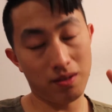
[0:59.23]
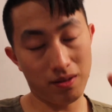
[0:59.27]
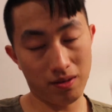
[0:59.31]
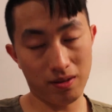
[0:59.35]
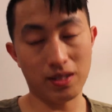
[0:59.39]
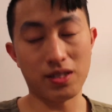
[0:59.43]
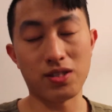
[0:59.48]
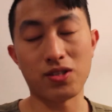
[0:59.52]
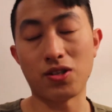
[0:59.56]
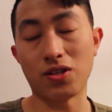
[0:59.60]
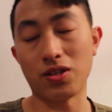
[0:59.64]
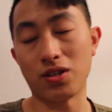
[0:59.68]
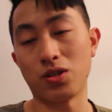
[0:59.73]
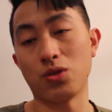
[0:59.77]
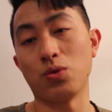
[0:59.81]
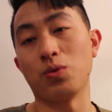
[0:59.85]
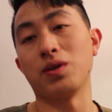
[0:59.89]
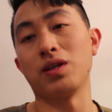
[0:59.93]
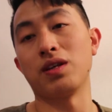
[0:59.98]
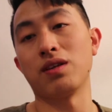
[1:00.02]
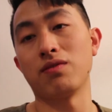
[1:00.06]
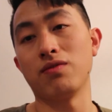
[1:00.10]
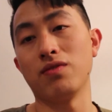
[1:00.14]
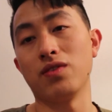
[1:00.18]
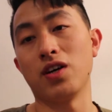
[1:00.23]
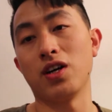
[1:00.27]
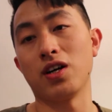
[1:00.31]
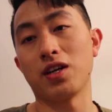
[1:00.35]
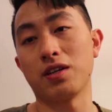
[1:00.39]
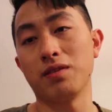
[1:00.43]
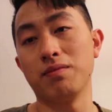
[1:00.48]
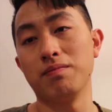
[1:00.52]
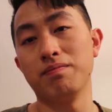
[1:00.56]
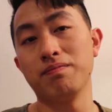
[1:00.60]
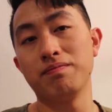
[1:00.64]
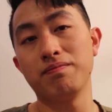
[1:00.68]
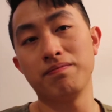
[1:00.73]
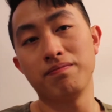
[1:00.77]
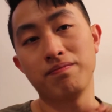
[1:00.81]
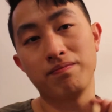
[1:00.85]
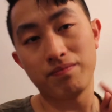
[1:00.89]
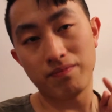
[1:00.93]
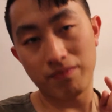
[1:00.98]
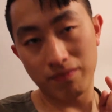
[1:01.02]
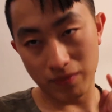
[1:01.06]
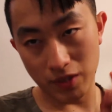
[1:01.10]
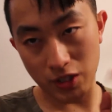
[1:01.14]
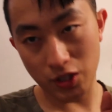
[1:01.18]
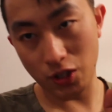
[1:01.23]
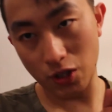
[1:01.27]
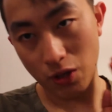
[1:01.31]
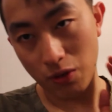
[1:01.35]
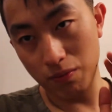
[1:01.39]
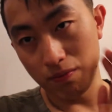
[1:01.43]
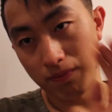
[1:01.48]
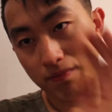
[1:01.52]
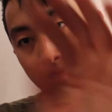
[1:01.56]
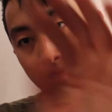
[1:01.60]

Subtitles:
Let's start the 20th vlog. Let's go.